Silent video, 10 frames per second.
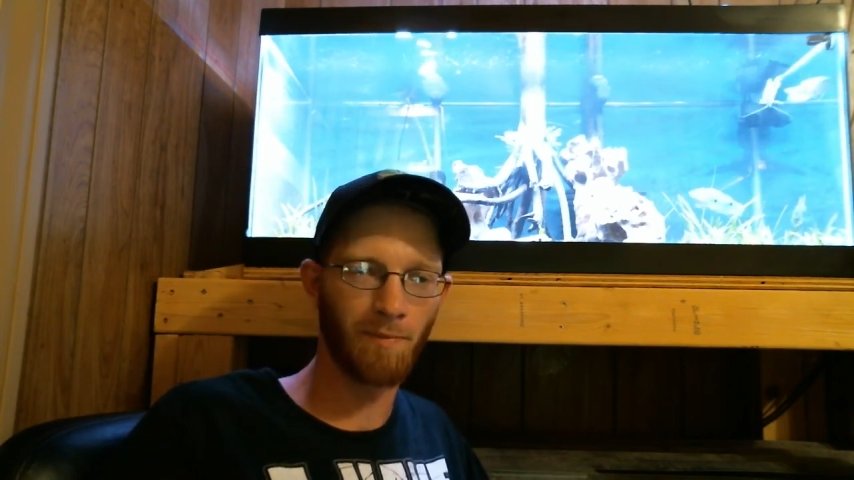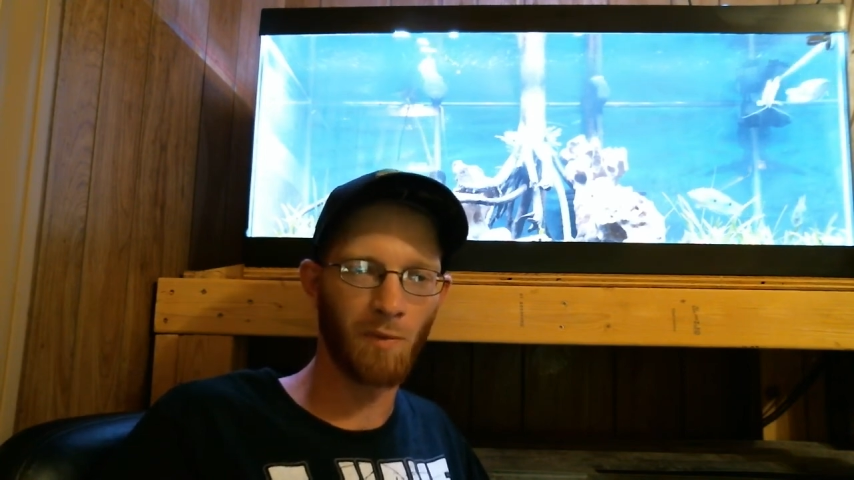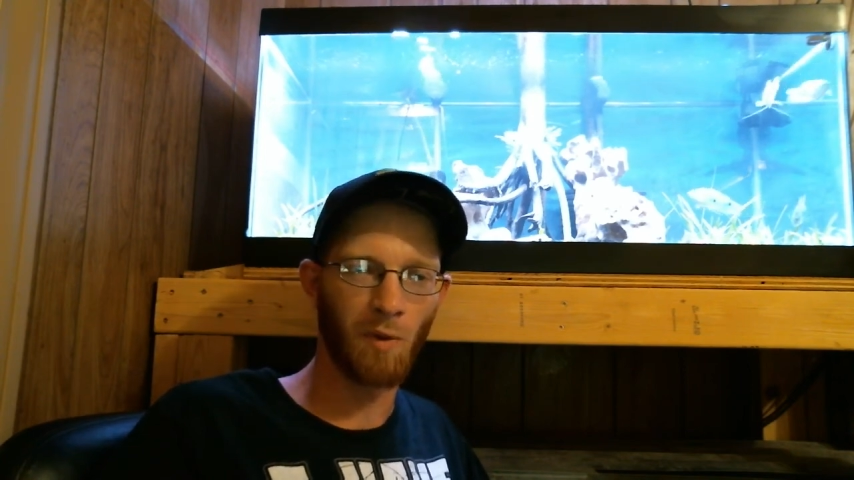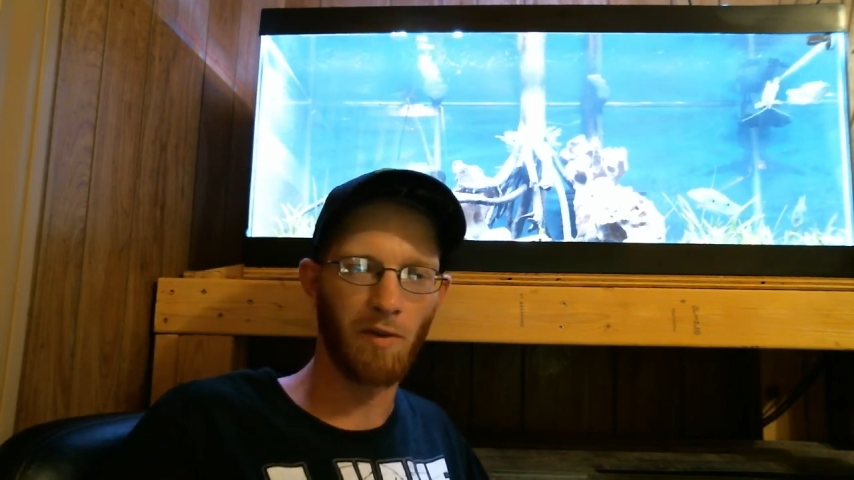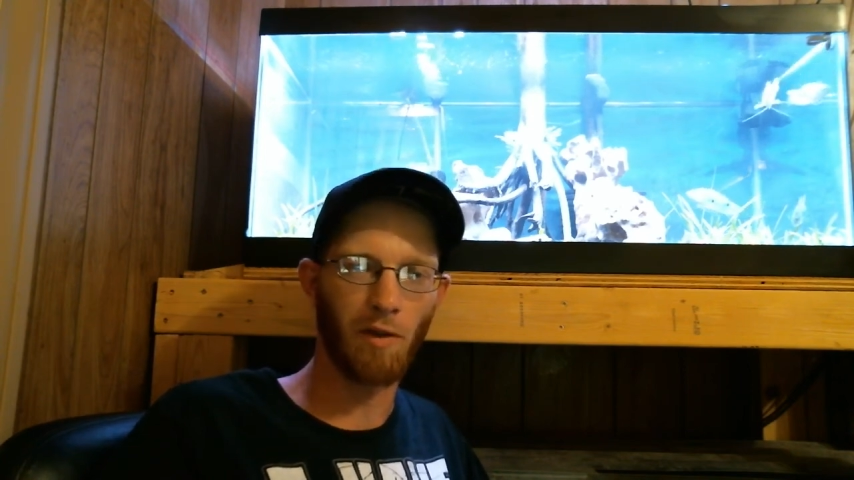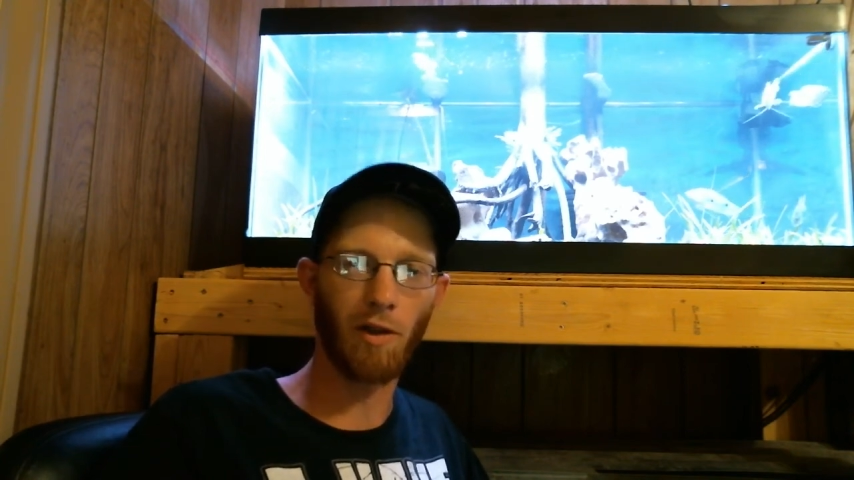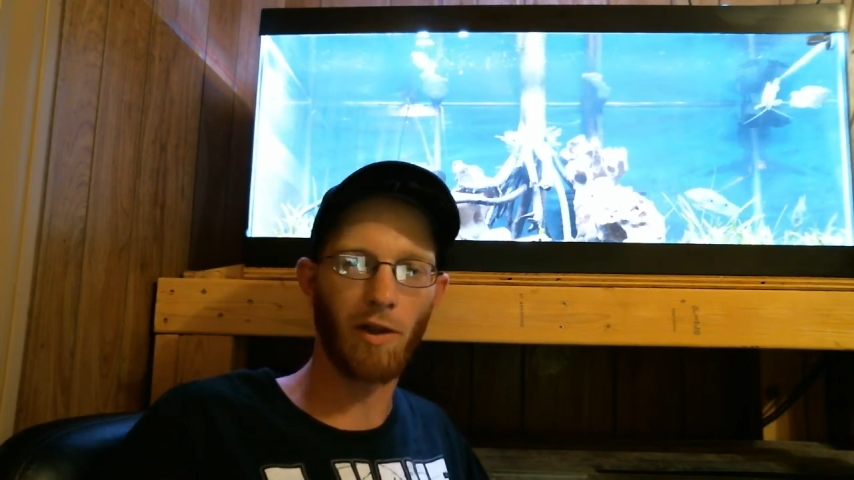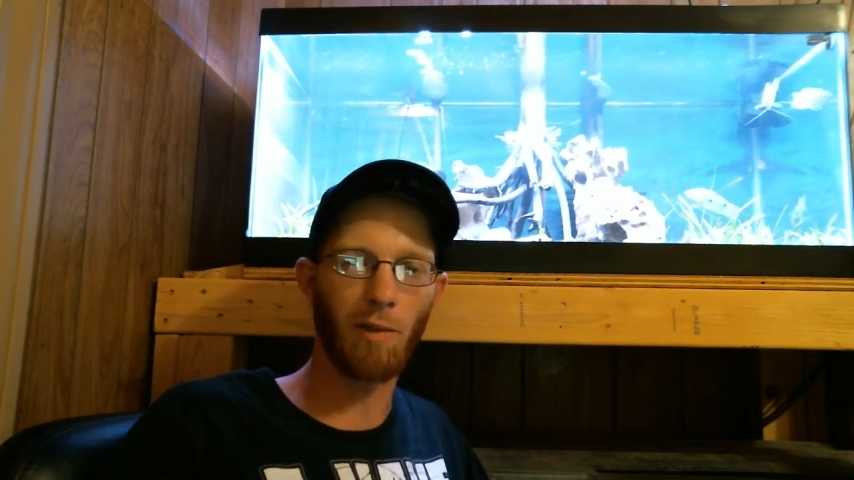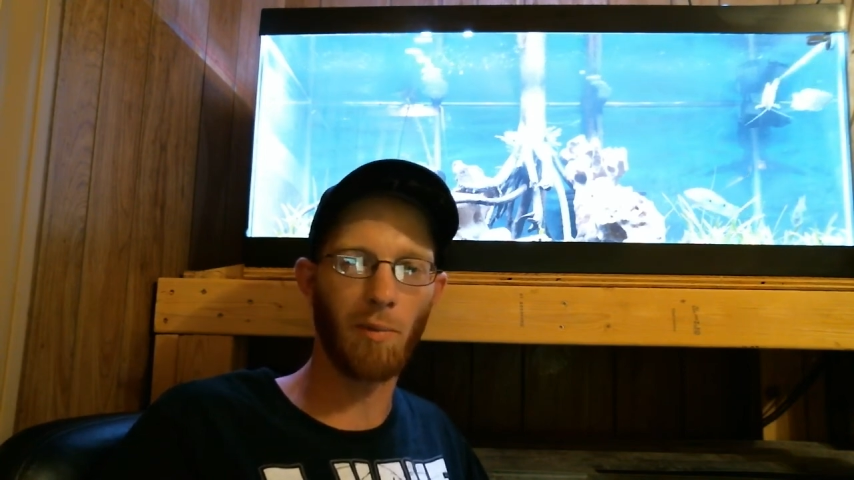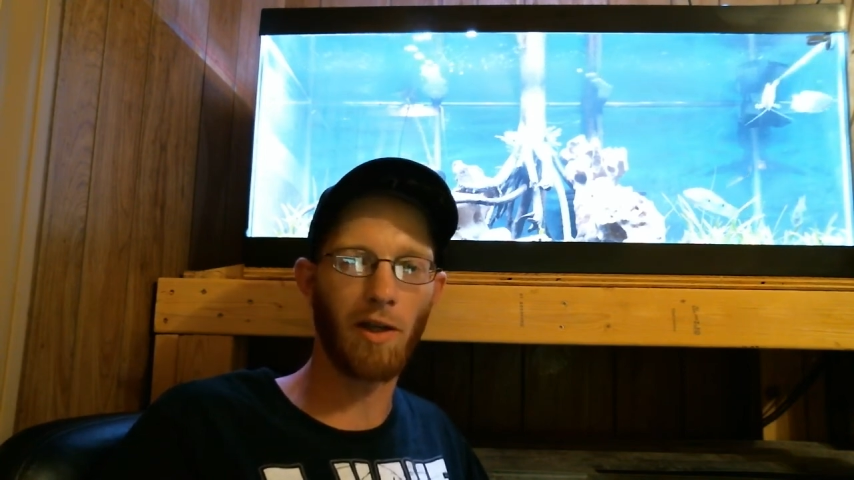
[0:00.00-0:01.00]
I have to look it
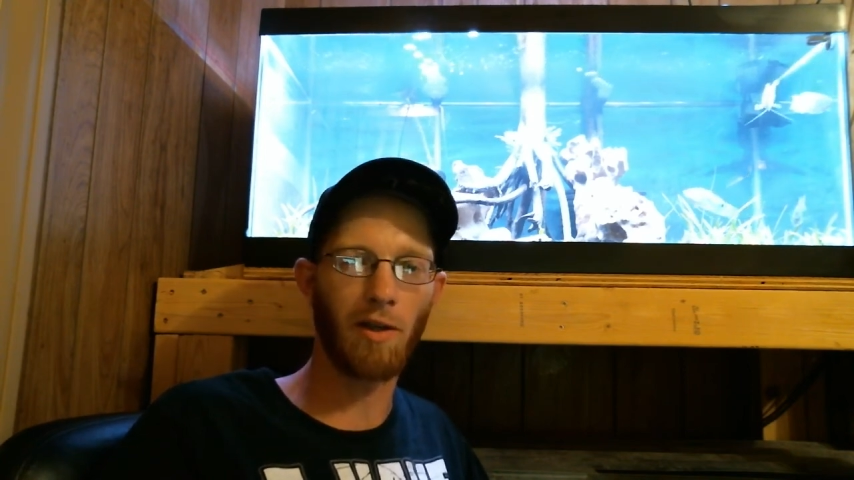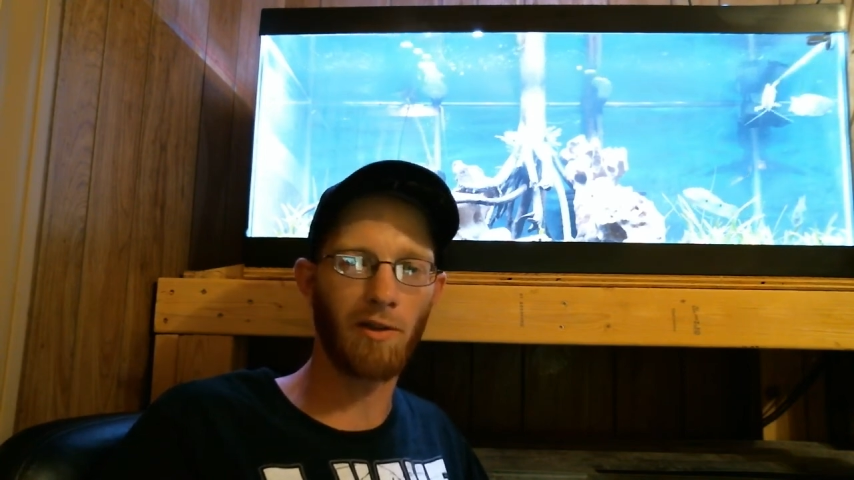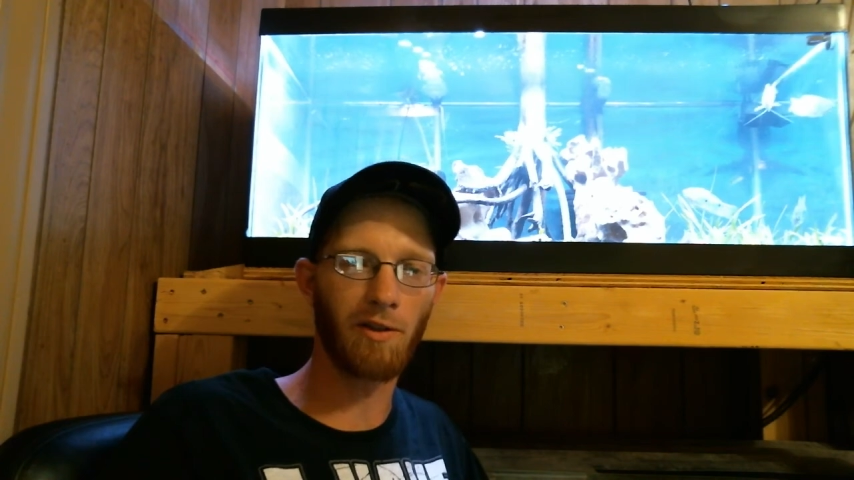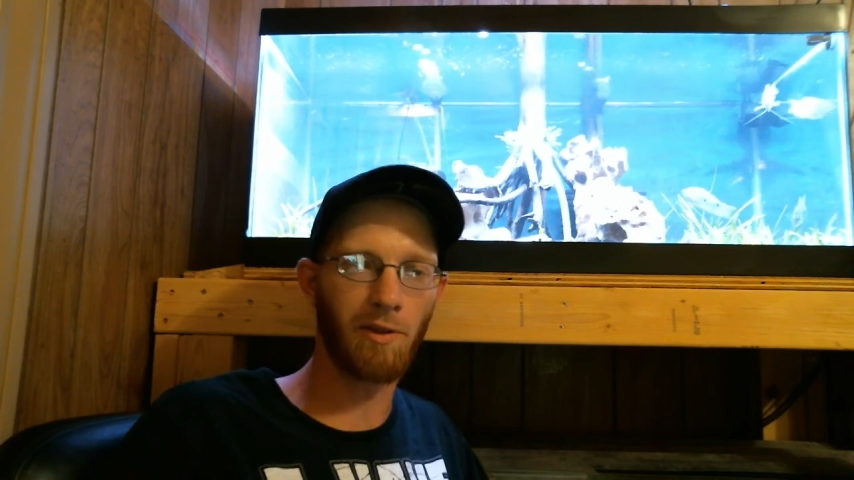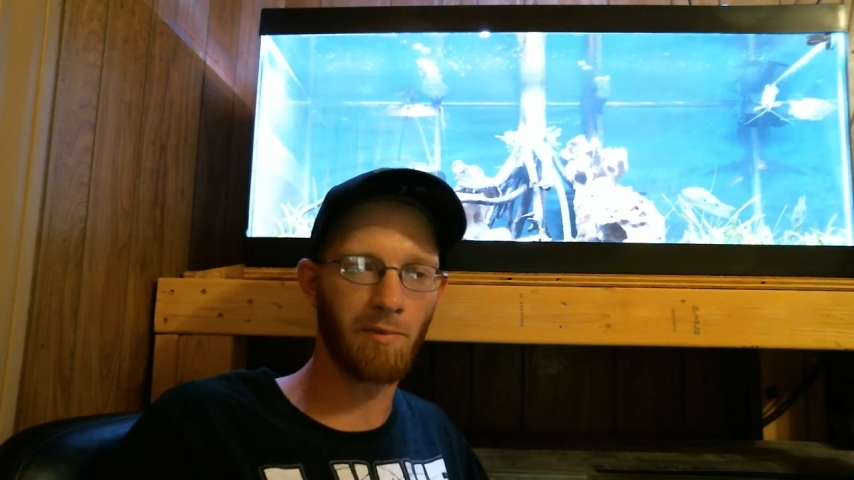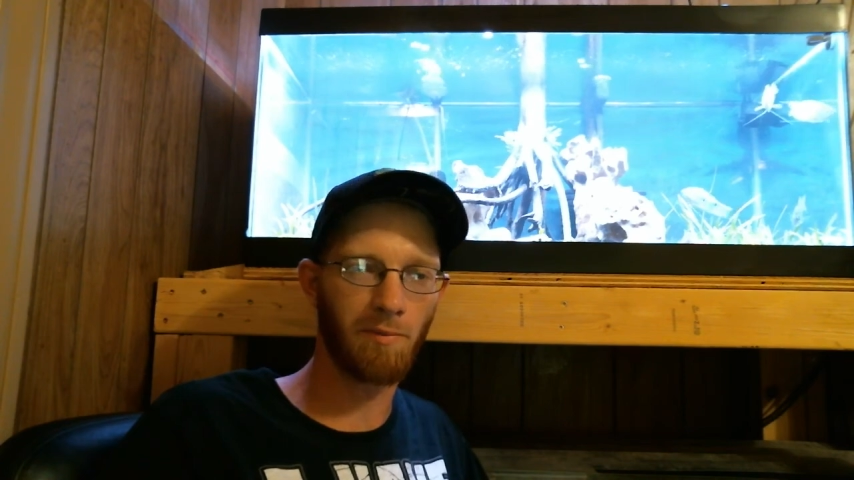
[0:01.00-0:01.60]
up later to see